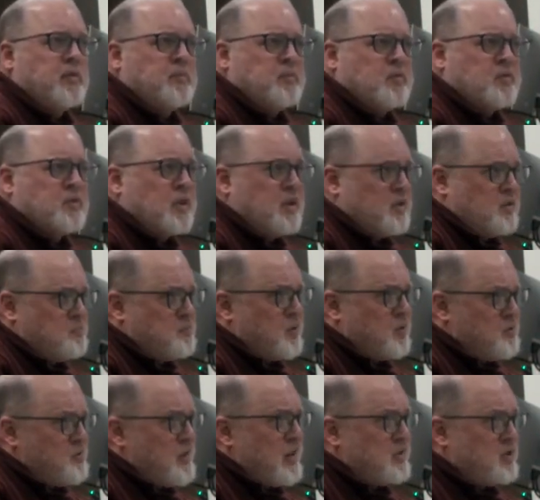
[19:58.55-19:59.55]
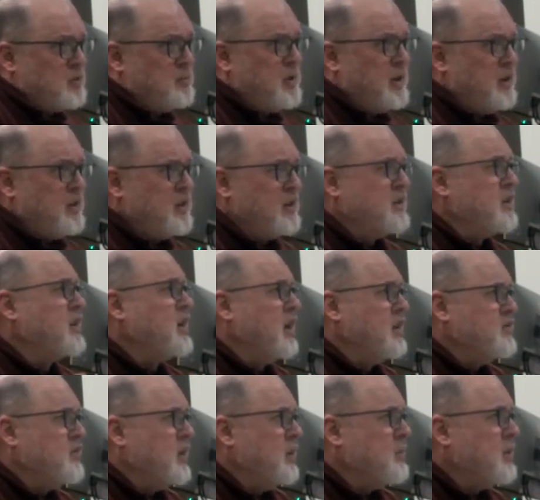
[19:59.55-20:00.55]
It's going to prove out to be that the
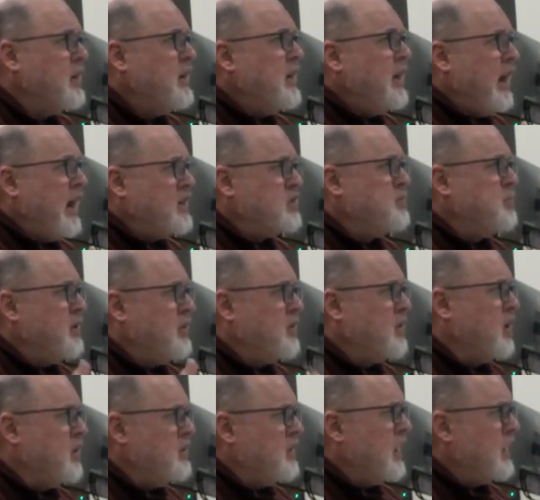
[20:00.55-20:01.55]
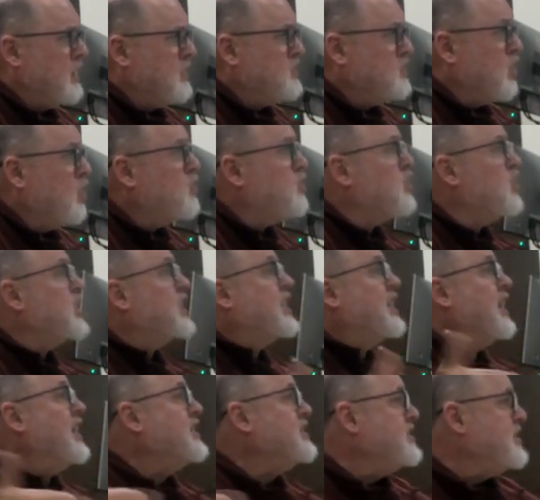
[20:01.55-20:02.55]
concept has to be thought not as over
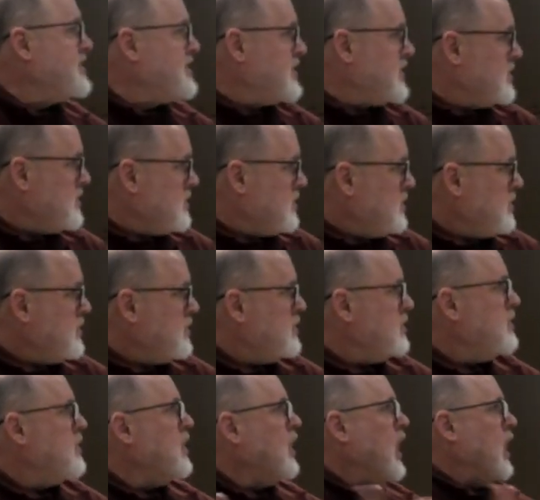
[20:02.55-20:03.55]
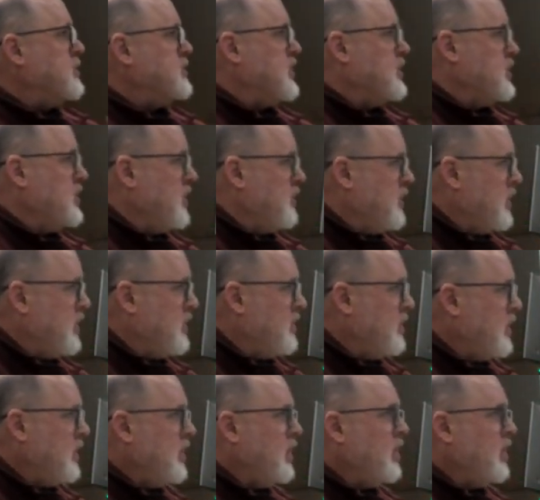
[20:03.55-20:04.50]
against objectivity,